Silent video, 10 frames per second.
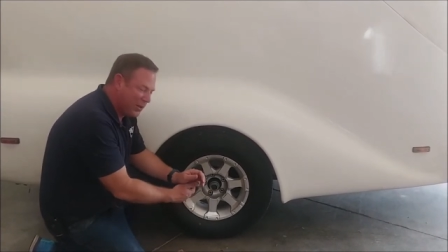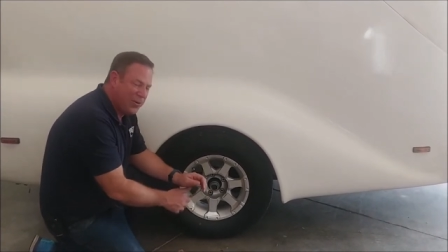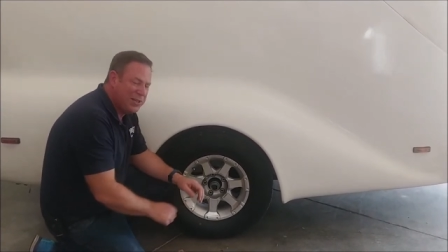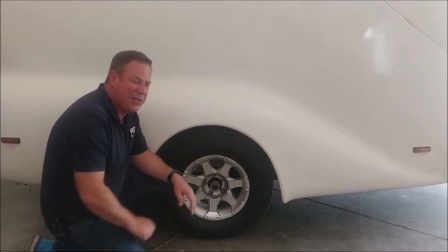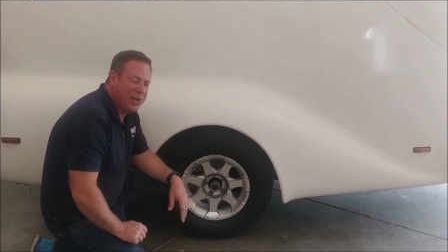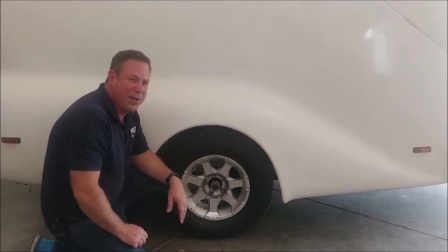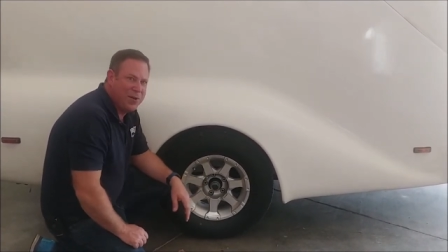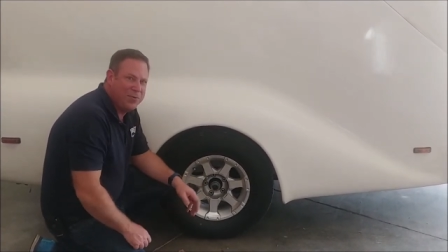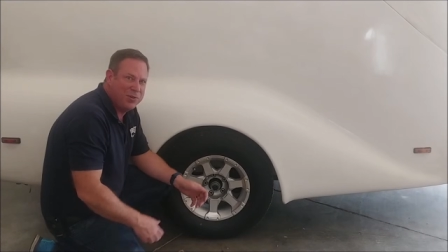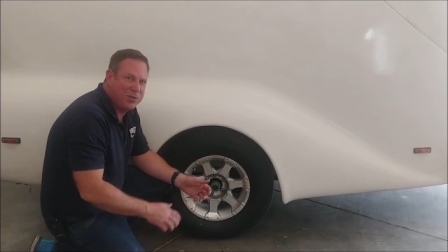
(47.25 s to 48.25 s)
the grease gun
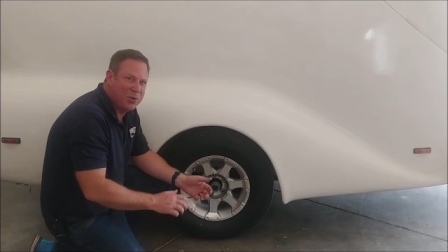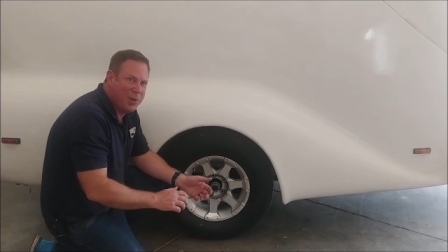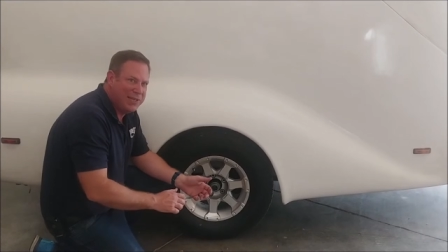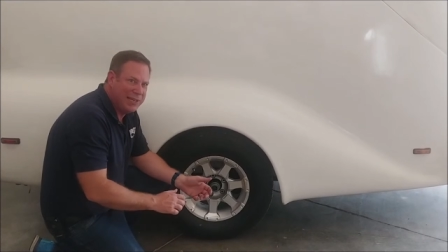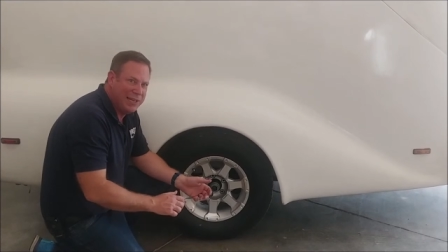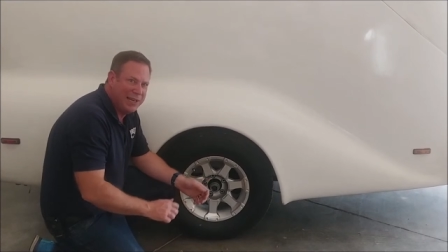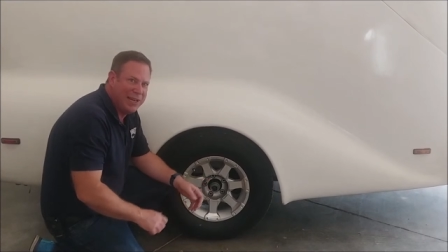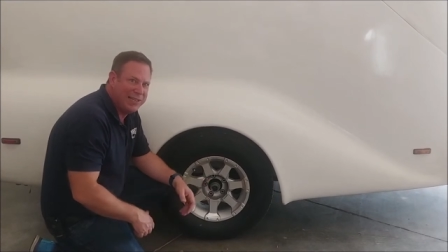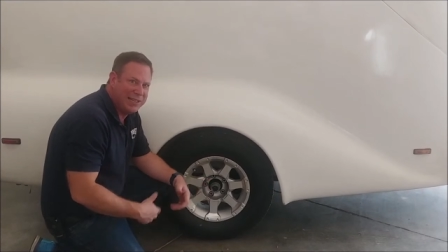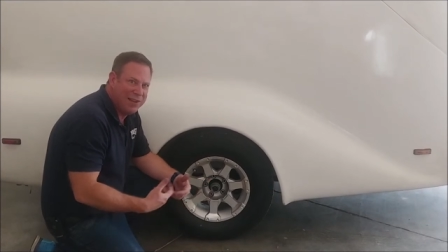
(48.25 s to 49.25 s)
on, just squeeze a little
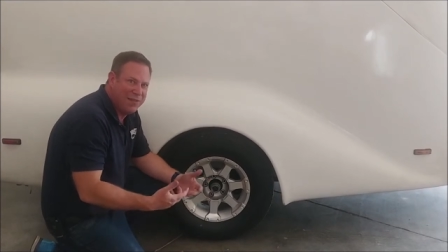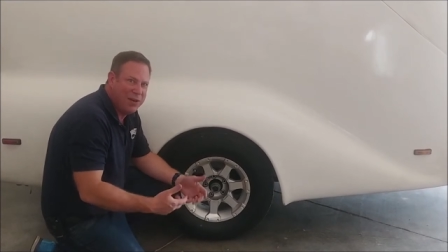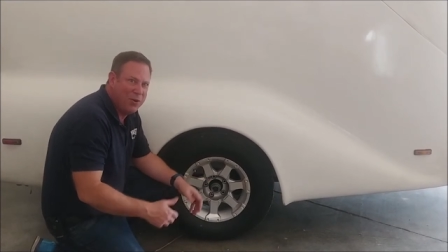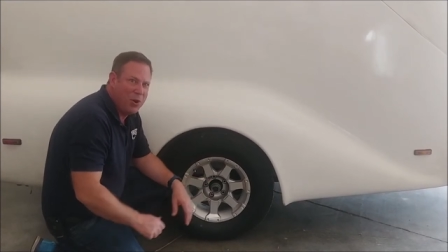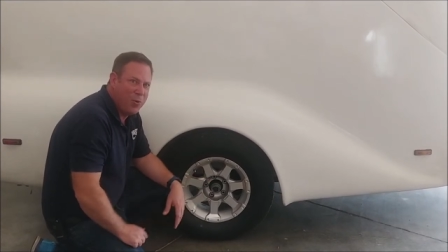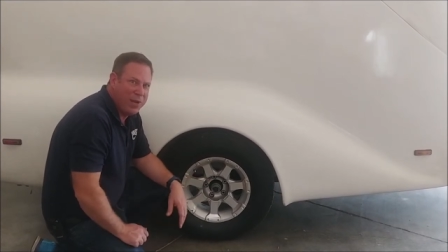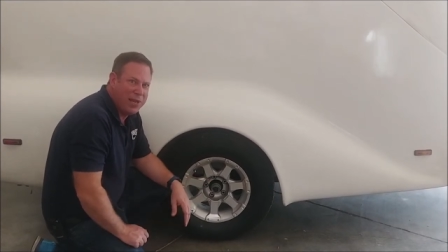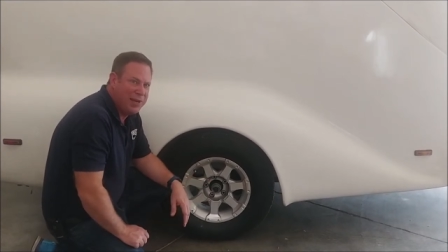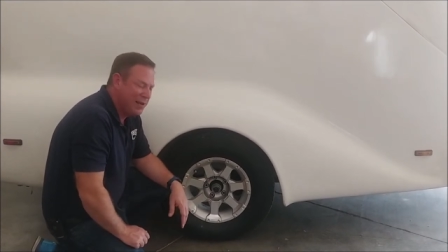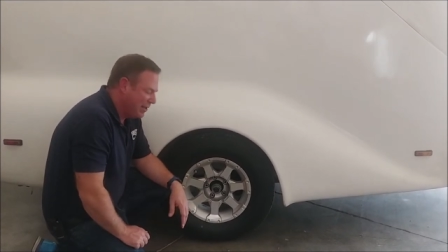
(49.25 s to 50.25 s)
in and see if any will go
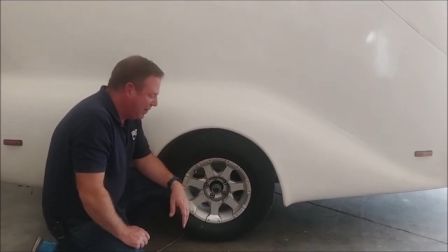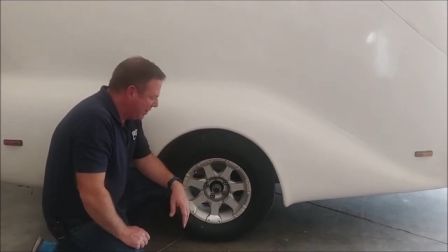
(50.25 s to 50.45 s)
in.